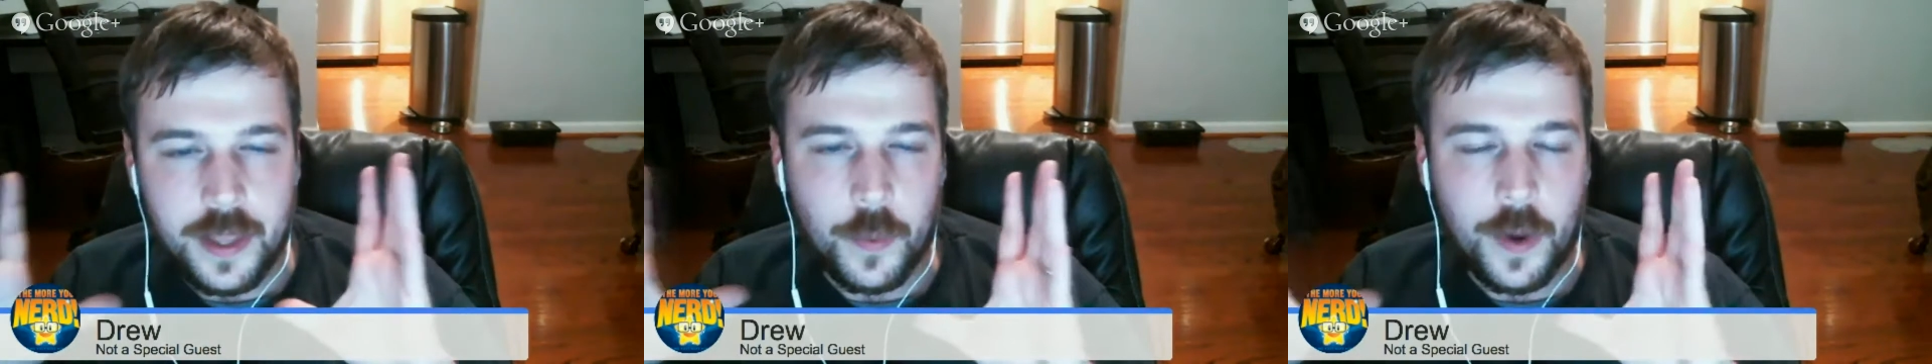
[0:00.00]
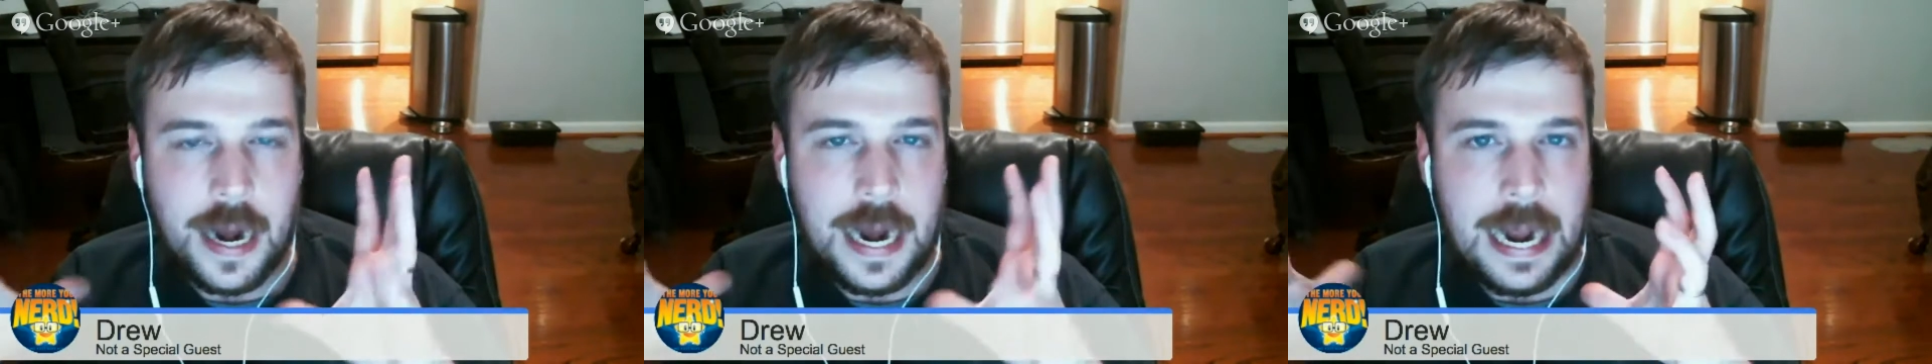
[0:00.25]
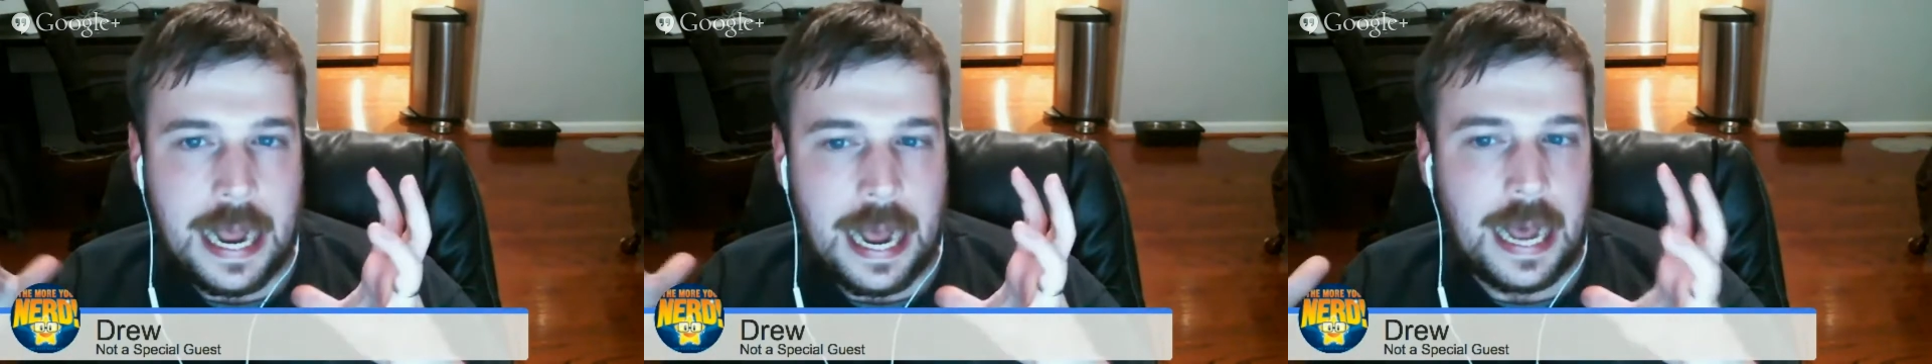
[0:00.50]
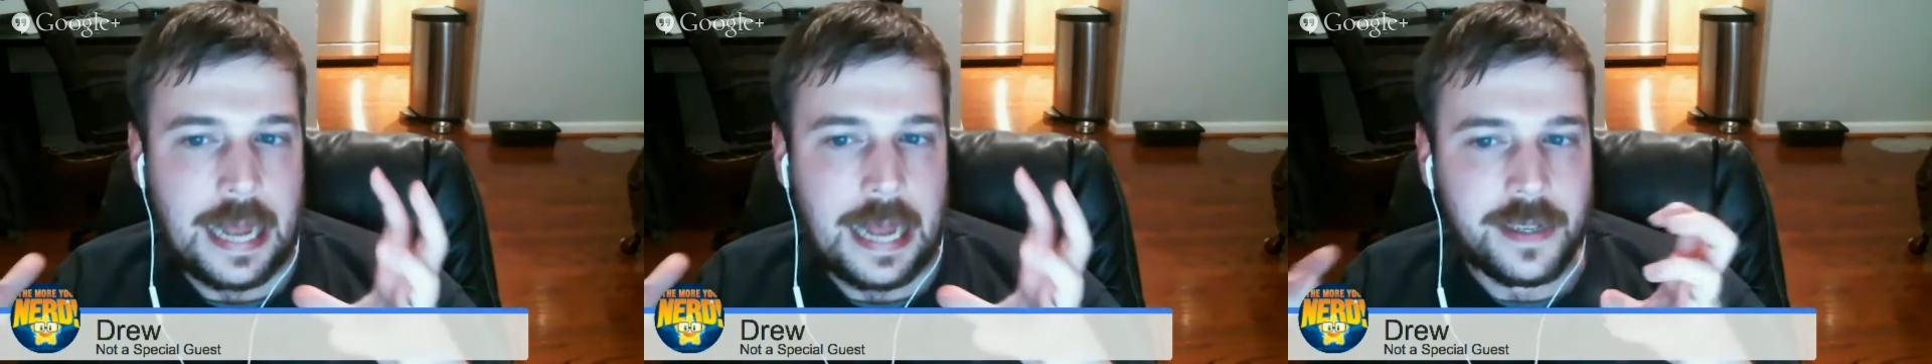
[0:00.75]
that we're
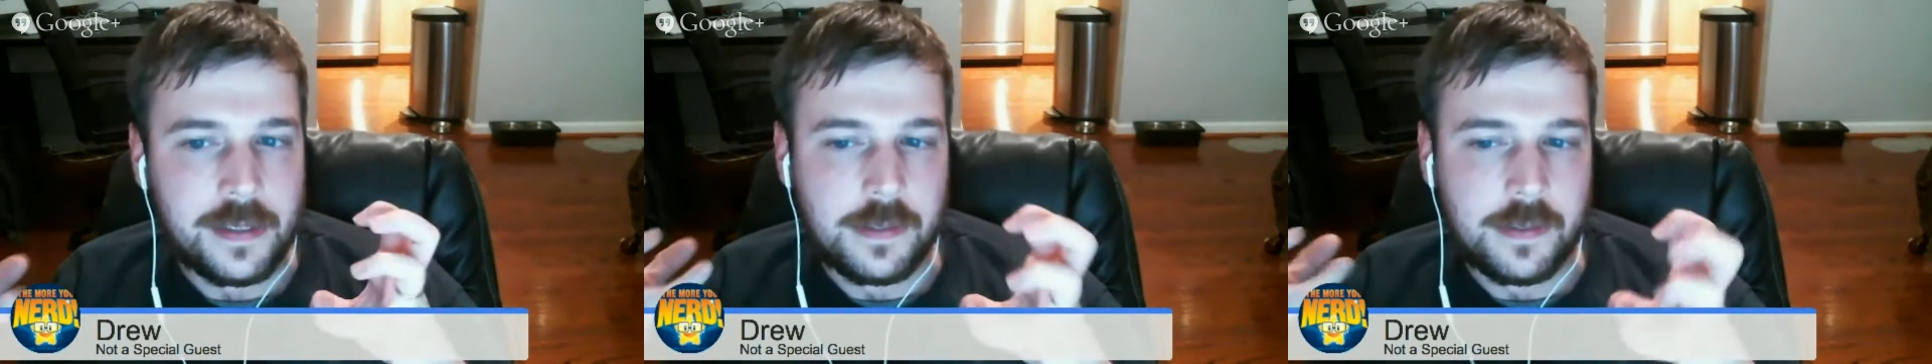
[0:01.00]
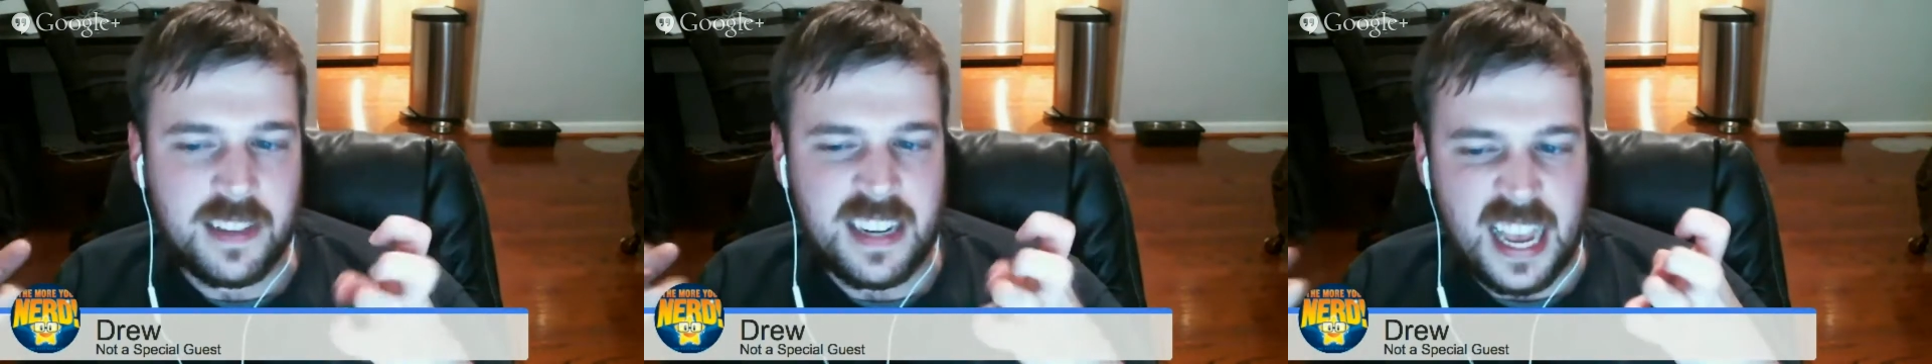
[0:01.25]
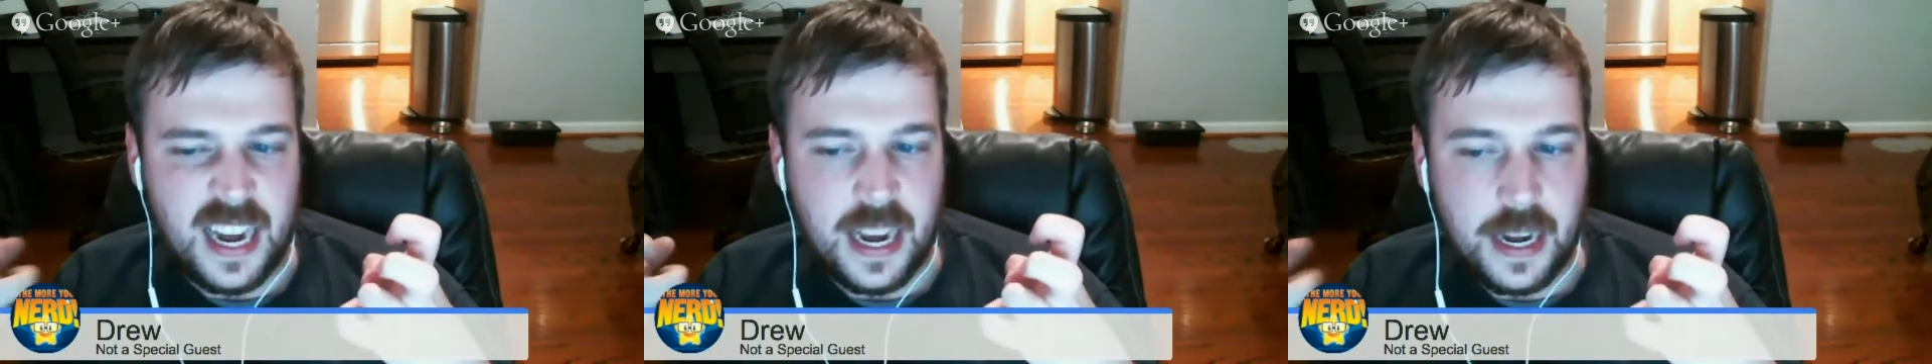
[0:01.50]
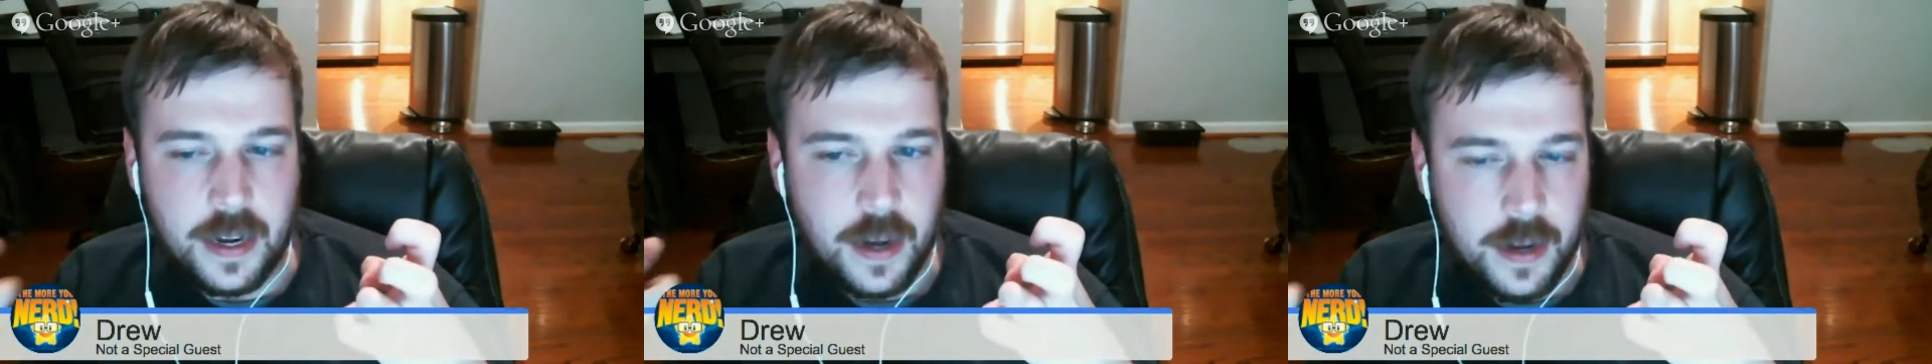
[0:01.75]
not
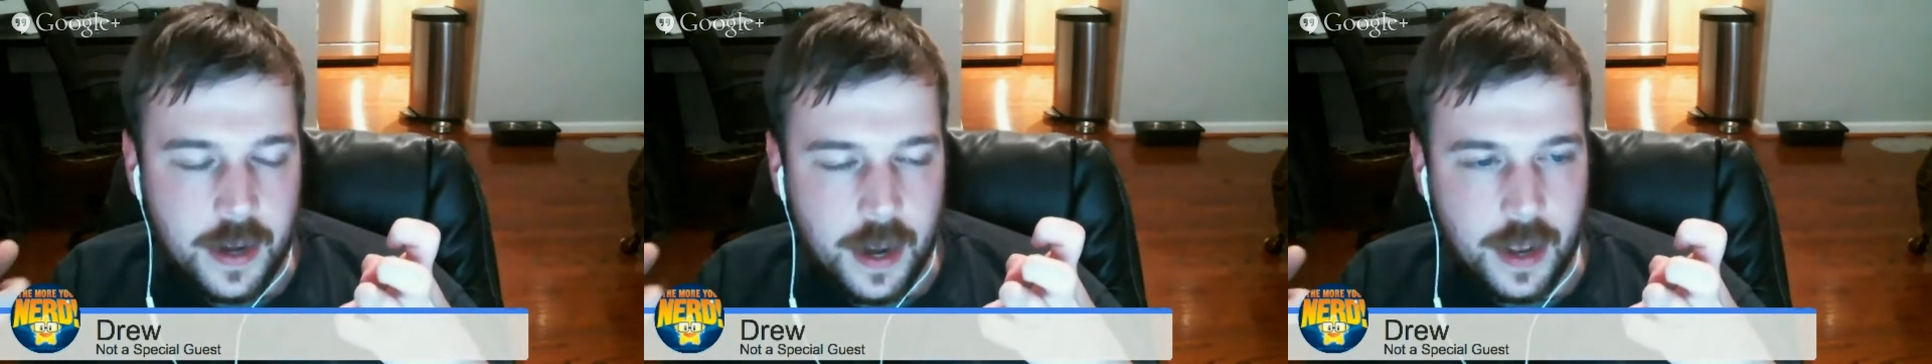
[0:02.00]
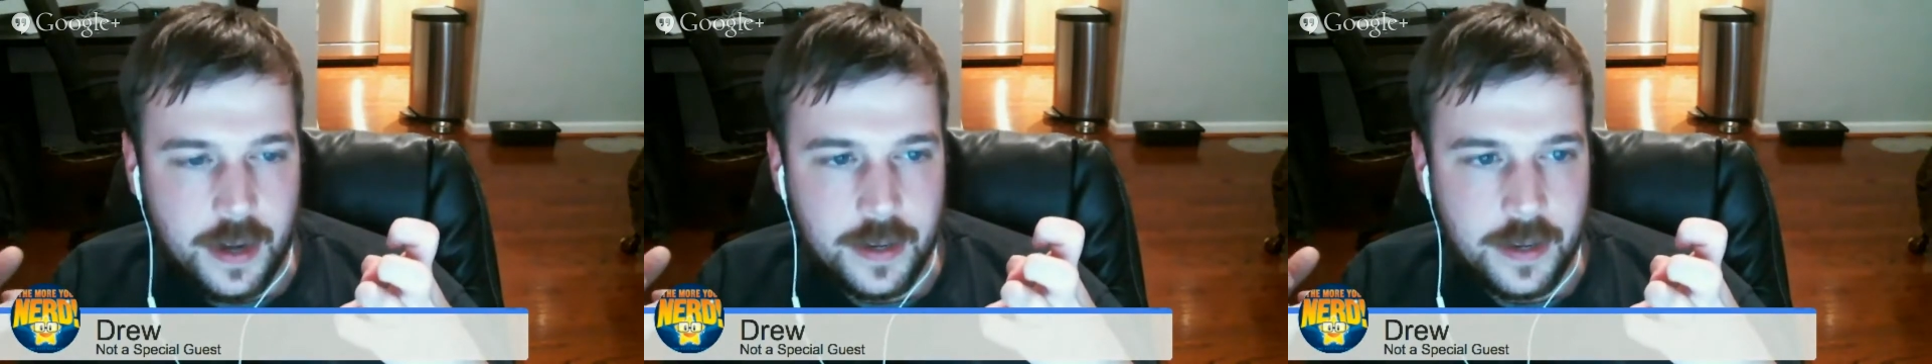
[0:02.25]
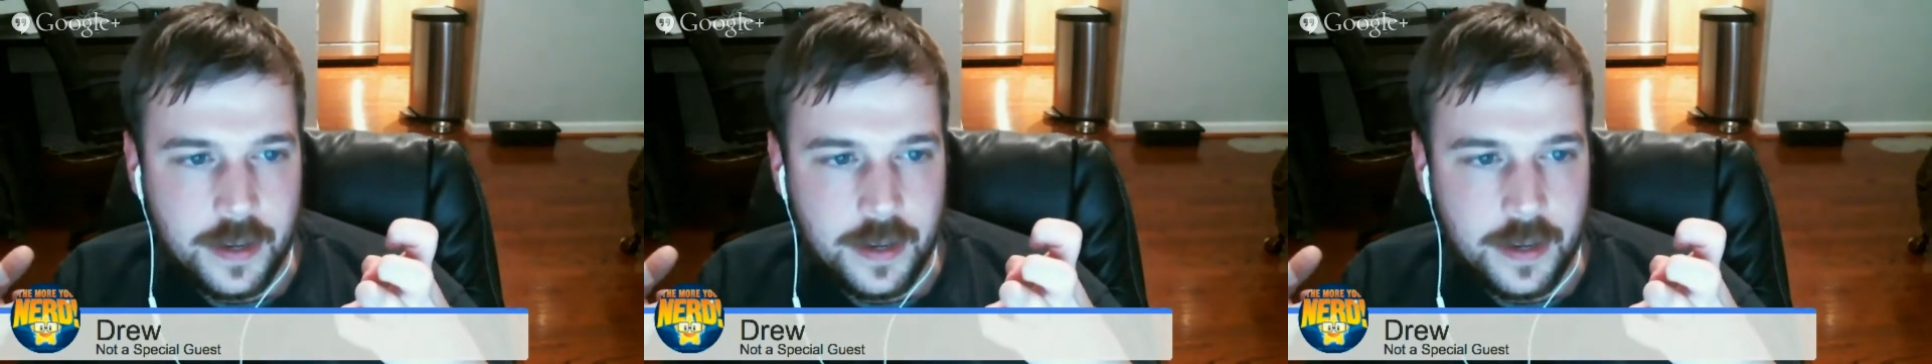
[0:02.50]
getting yet.